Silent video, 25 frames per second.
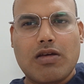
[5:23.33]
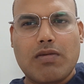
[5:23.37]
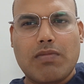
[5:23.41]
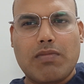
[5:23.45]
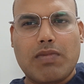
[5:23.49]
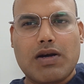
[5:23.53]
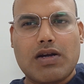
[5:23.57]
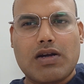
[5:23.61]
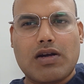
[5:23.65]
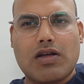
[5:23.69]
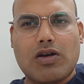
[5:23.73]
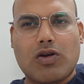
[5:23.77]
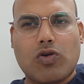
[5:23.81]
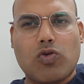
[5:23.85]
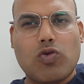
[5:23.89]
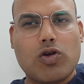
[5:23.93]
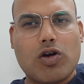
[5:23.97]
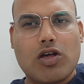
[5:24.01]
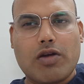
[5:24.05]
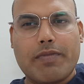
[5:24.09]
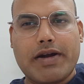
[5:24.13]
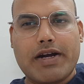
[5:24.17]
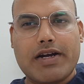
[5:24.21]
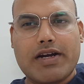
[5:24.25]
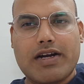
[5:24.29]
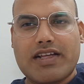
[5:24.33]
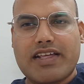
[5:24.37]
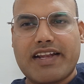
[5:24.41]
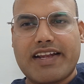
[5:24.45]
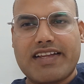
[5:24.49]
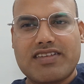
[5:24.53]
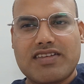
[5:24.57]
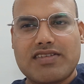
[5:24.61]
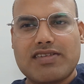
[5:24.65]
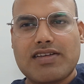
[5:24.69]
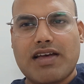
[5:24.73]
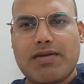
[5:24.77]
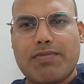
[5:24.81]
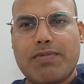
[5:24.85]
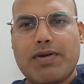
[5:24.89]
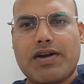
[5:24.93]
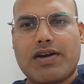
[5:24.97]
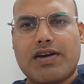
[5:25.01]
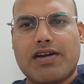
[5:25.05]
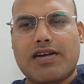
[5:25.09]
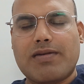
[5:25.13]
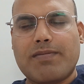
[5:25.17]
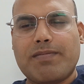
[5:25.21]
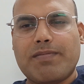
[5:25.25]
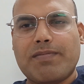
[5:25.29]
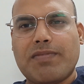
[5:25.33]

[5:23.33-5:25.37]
But good or bad, that crisis happened,